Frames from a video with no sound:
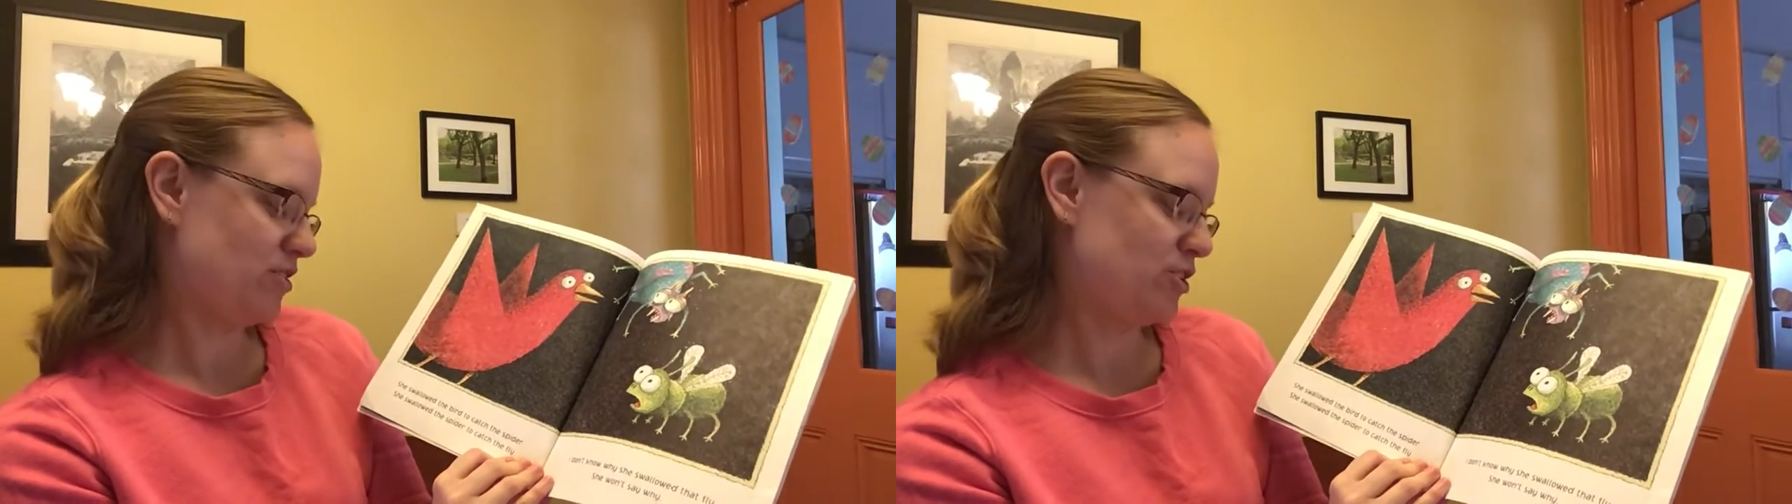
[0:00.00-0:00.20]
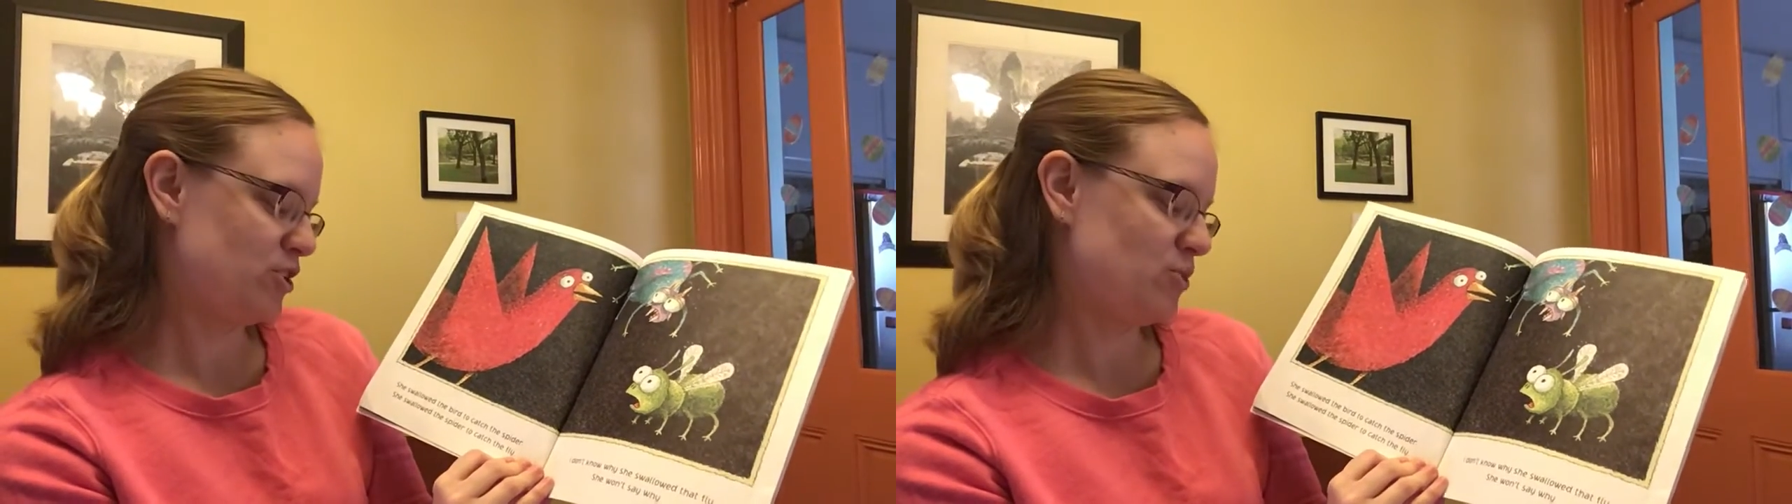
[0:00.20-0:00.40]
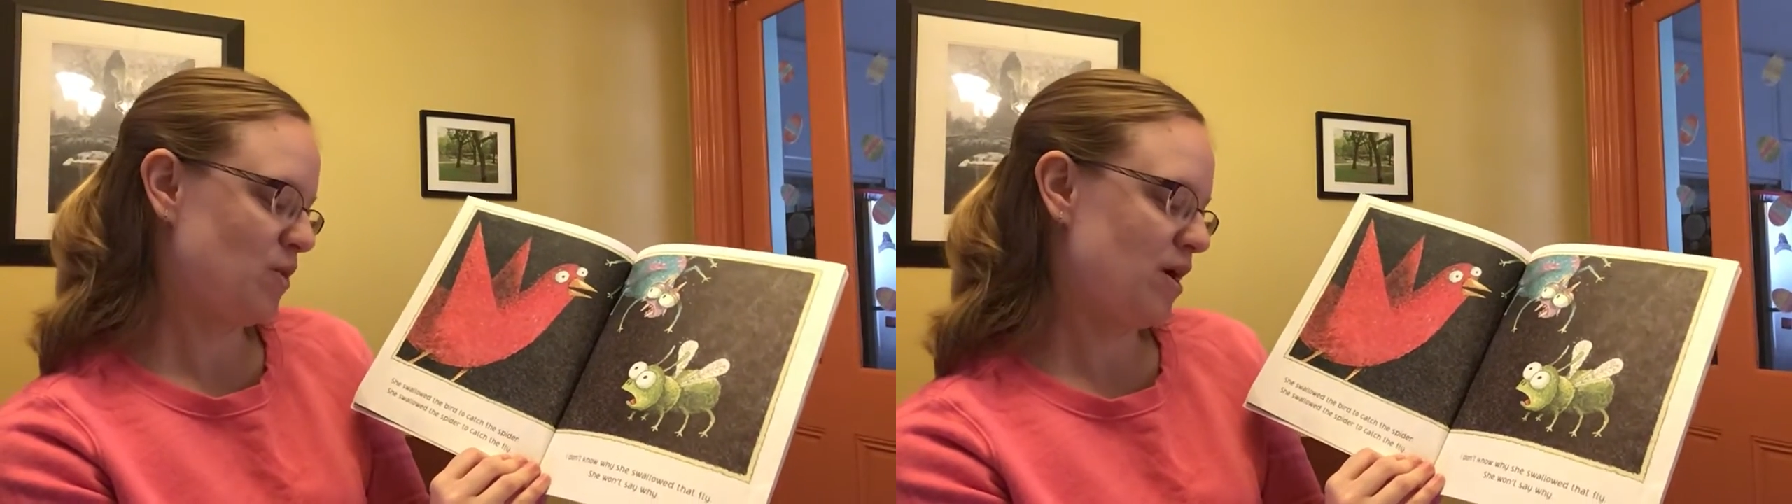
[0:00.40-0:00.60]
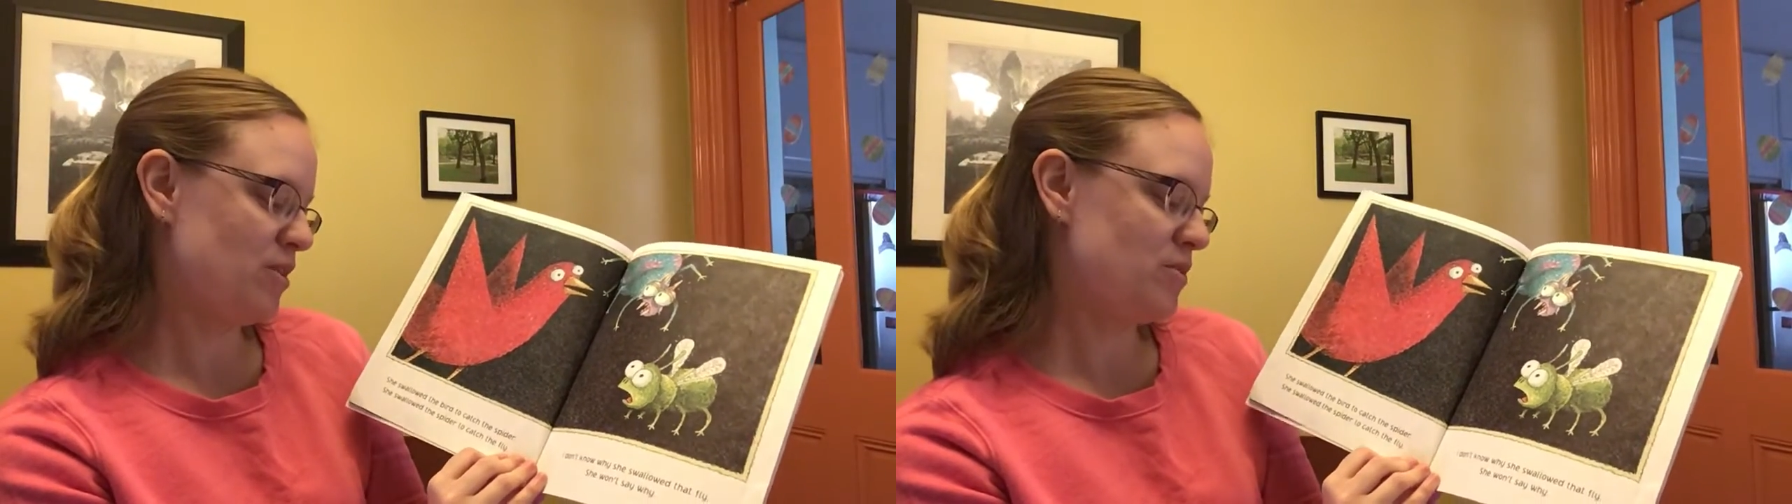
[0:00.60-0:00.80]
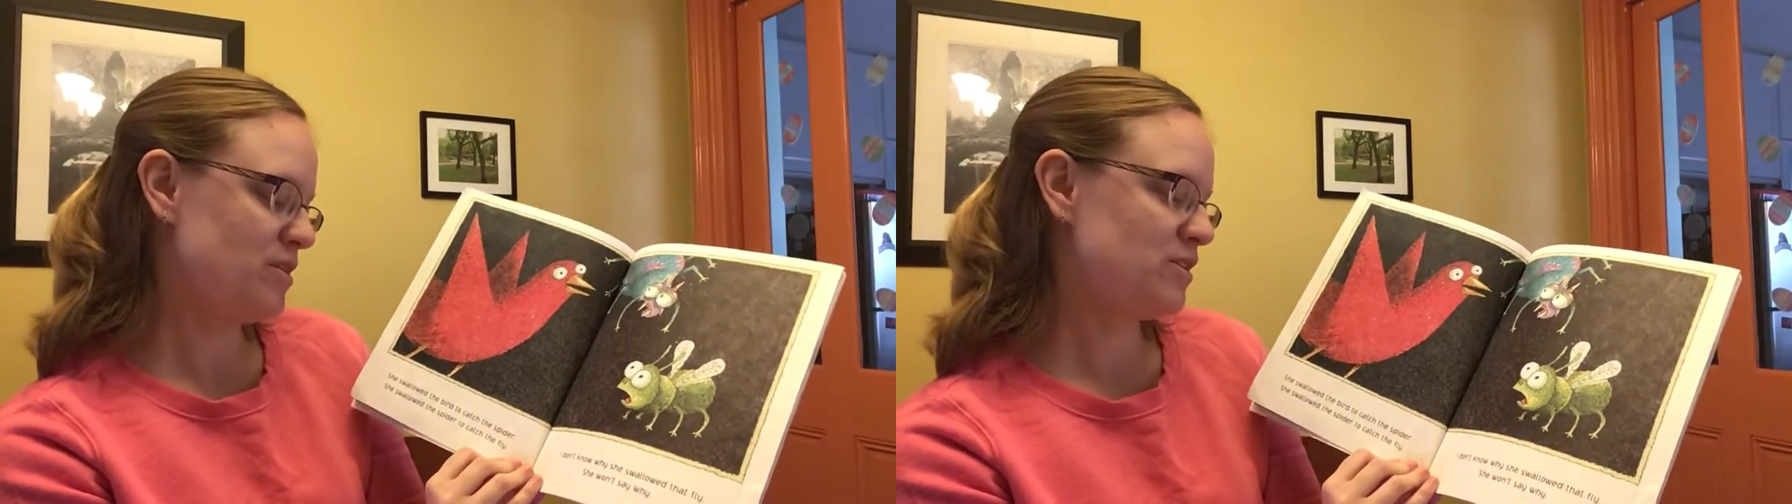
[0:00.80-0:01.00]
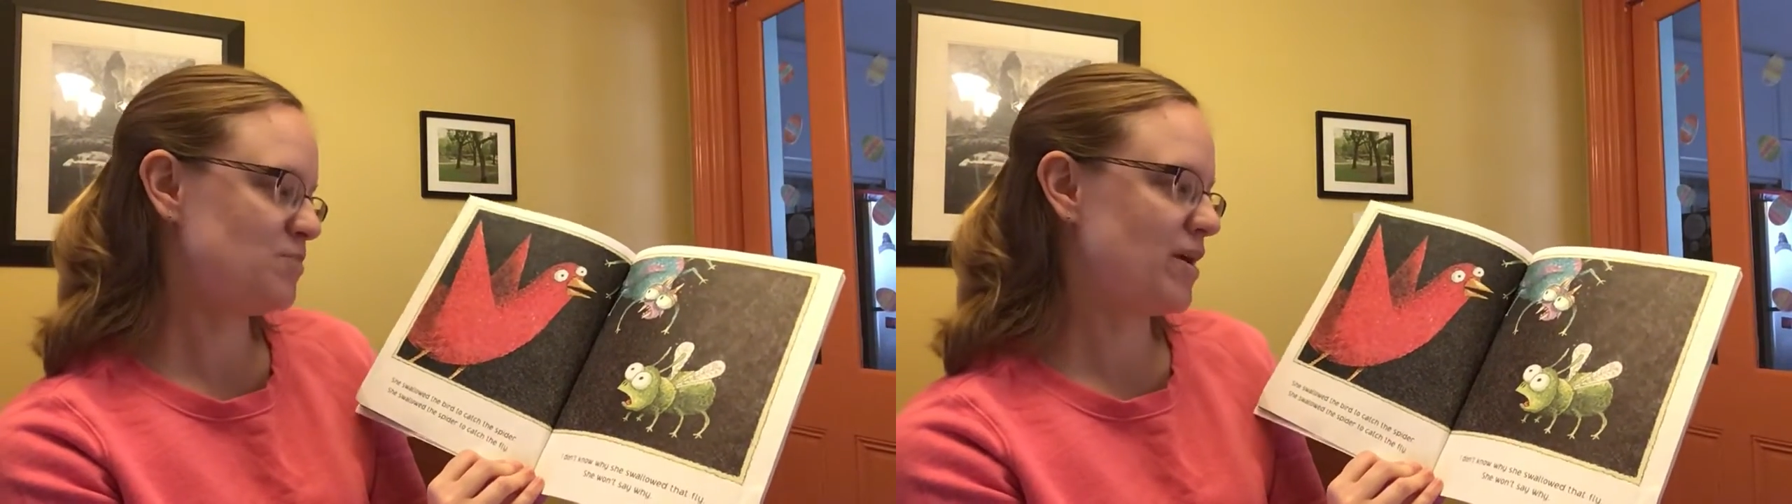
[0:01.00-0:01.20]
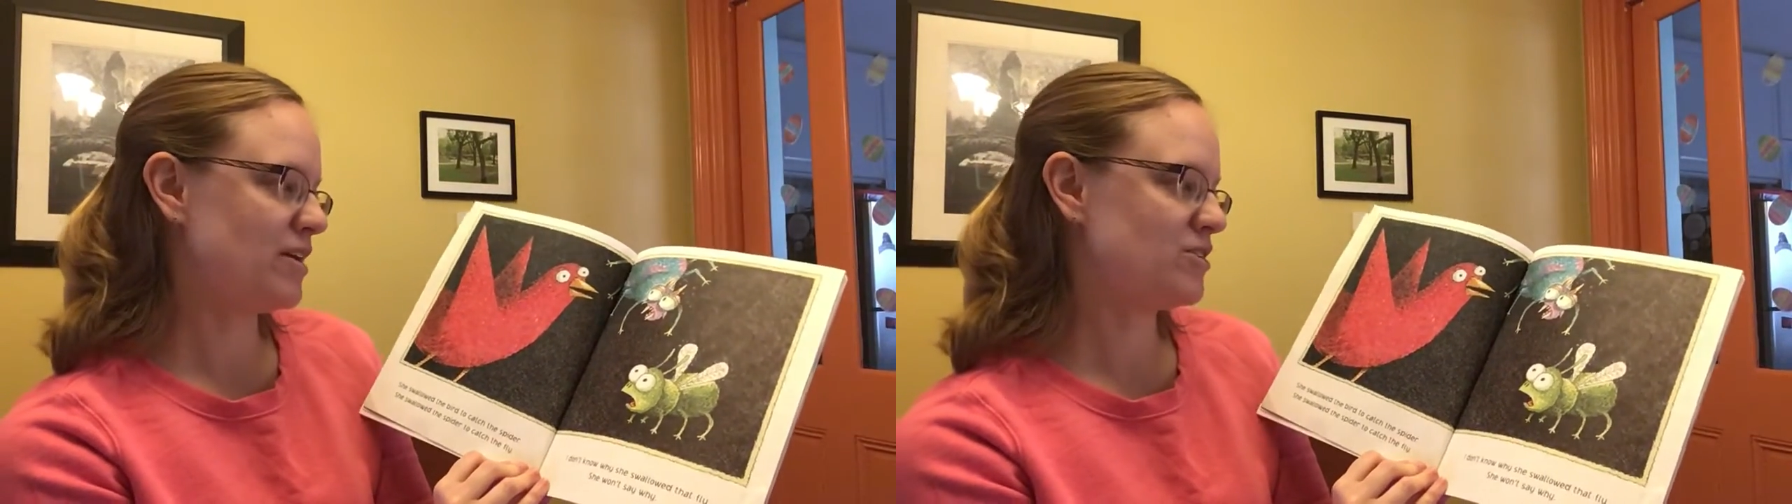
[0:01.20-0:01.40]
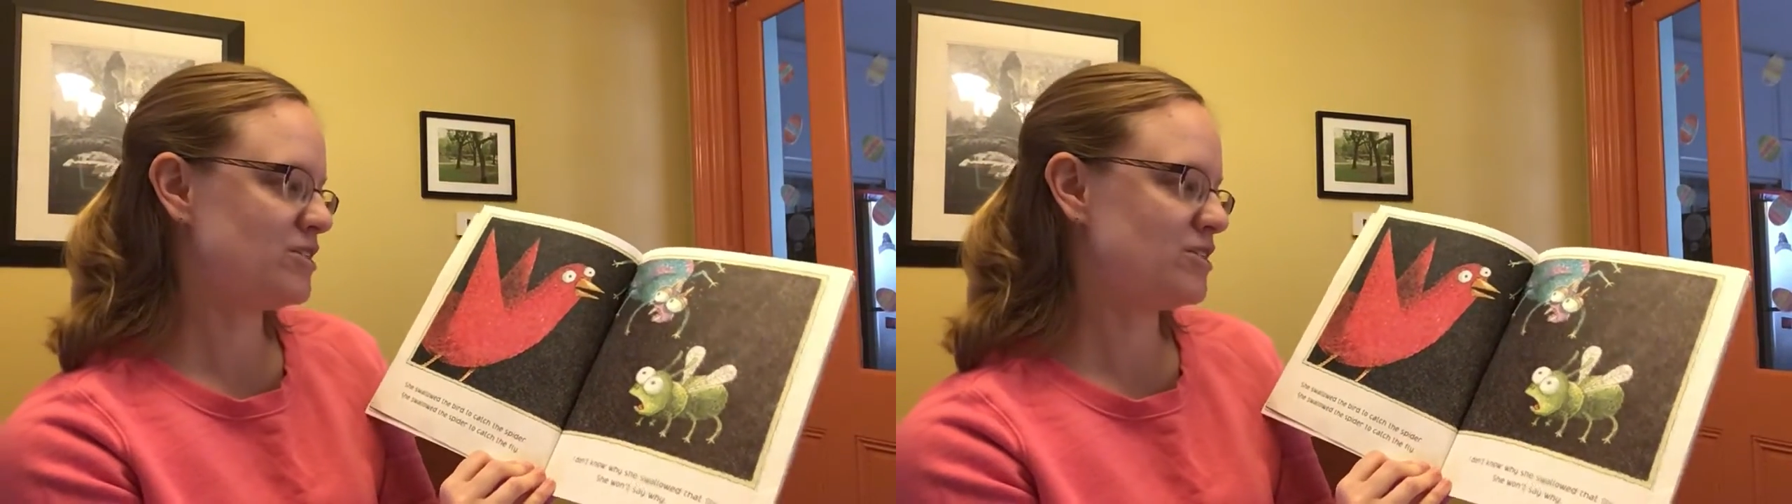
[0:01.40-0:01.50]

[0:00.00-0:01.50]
She swallowed the spider